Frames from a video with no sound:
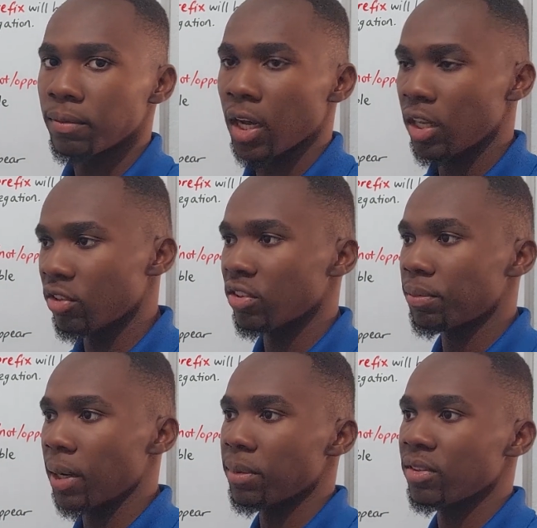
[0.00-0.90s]
Under is a
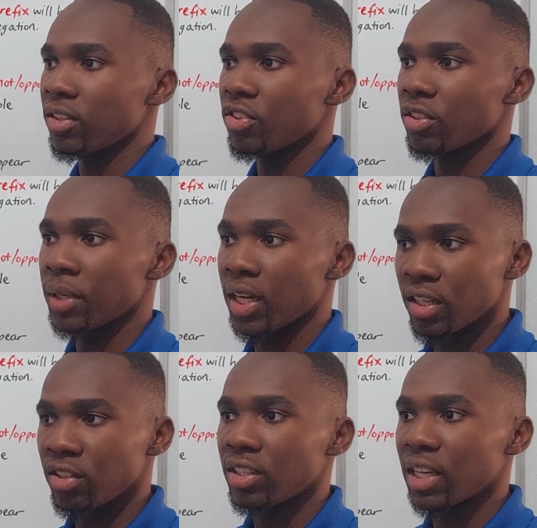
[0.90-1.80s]
preposition, but
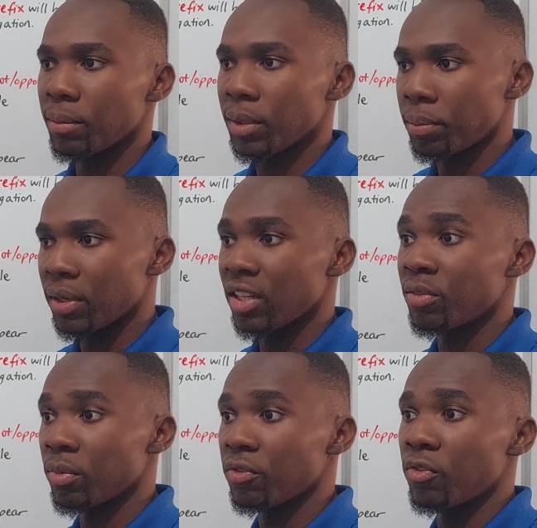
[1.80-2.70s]
under can be
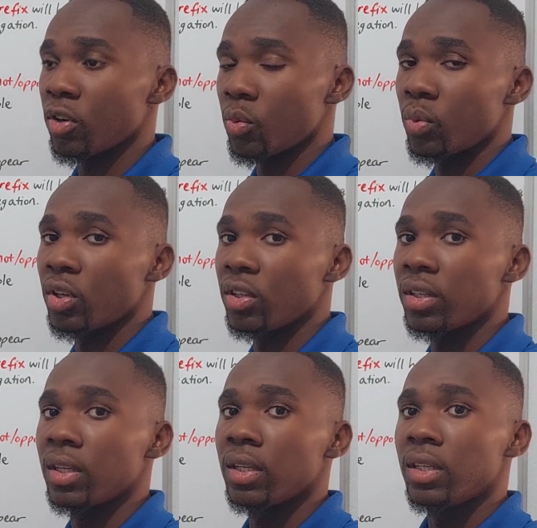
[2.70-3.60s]
placed before a word
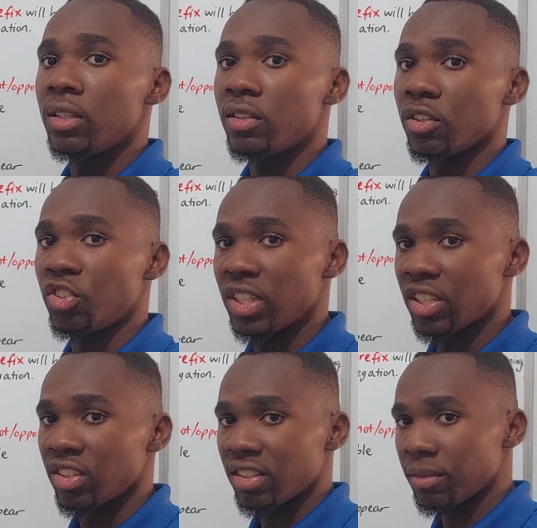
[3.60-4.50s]
to
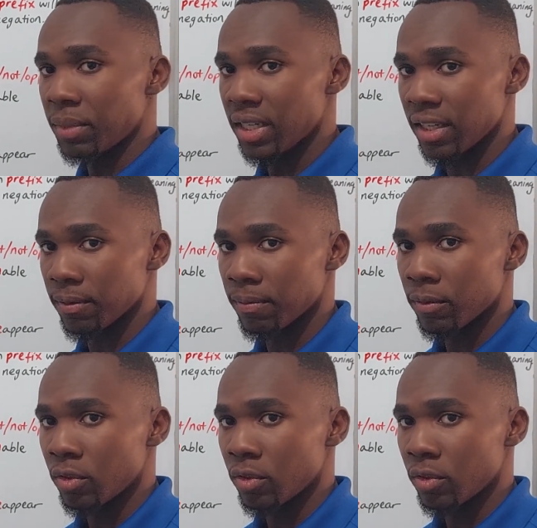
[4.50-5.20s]
change its meaning.